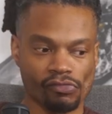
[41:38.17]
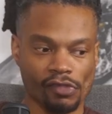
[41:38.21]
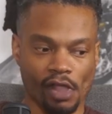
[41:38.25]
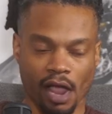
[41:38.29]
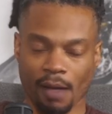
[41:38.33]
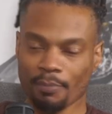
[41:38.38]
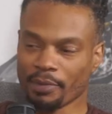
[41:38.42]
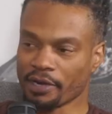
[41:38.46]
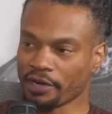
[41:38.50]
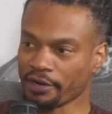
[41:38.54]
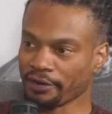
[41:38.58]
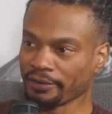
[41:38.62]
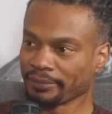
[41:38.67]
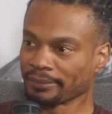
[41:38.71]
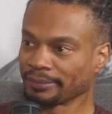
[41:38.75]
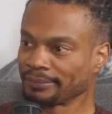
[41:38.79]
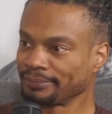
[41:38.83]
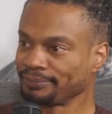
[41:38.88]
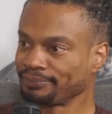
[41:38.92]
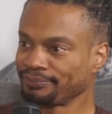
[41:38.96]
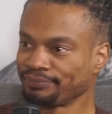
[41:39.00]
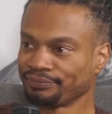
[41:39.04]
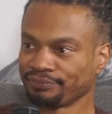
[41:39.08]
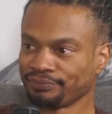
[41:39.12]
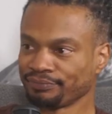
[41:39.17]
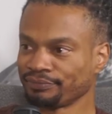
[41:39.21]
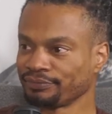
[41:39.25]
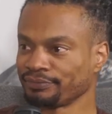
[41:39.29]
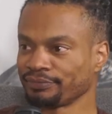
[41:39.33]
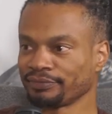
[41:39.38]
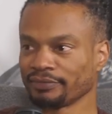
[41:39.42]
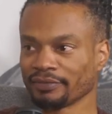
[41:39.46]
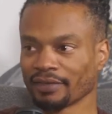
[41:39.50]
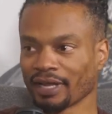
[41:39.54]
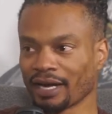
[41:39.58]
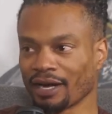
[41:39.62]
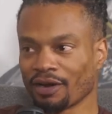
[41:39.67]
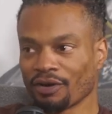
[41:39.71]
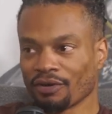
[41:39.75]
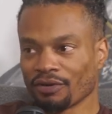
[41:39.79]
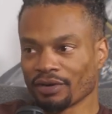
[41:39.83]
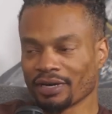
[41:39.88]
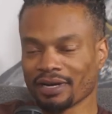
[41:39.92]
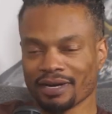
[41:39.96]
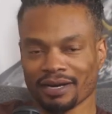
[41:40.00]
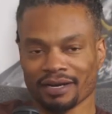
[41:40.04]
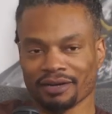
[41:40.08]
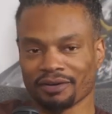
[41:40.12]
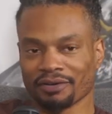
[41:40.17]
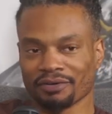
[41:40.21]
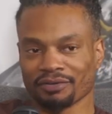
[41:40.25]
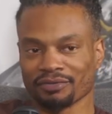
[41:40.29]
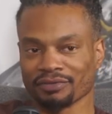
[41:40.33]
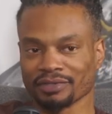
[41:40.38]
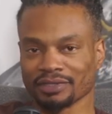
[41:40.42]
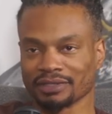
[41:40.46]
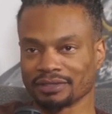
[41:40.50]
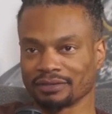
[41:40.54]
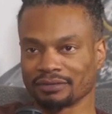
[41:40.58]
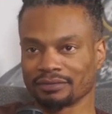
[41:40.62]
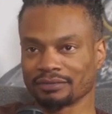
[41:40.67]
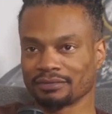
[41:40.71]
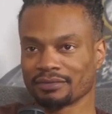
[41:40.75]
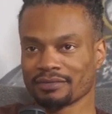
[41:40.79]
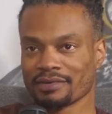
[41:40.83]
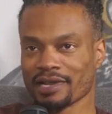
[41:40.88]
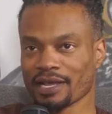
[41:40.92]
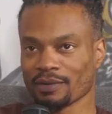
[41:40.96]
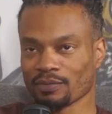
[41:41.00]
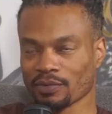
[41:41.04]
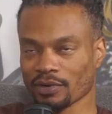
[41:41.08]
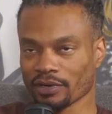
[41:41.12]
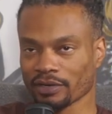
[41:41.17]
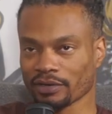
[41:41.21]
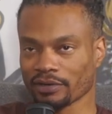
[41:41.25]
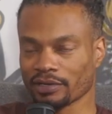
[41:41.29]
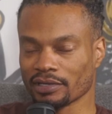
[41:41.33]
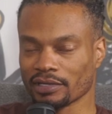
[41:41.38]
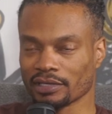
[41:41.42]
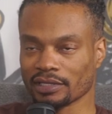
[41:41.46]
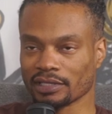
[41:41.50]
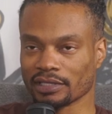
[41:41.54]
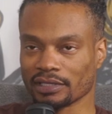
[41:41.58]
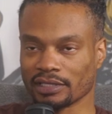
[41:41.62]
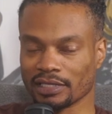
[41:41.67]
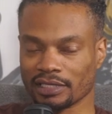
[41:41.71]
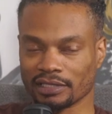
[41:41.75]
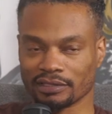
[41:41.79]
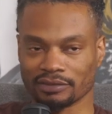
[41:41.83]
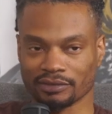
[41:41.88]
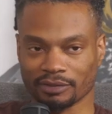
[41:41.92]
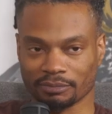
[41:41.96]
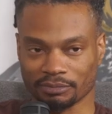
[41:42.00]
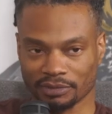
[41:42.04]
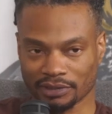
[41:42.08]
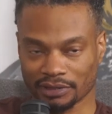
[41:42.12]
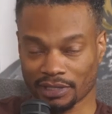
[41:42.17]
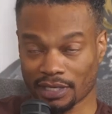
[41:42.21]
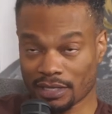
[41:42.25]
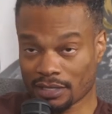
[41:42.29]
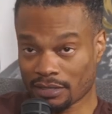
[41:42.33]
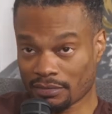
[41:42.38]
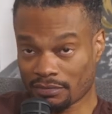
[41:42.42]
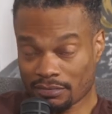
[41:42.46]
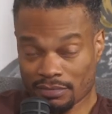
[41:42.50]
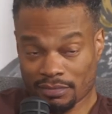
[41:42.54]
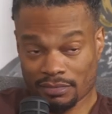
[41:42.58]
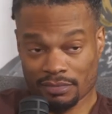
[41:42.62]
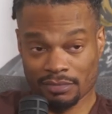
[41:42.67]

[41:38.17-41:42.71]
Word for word: I'm in there. I don't, I don't really network or anything like that, so I'm just kind of.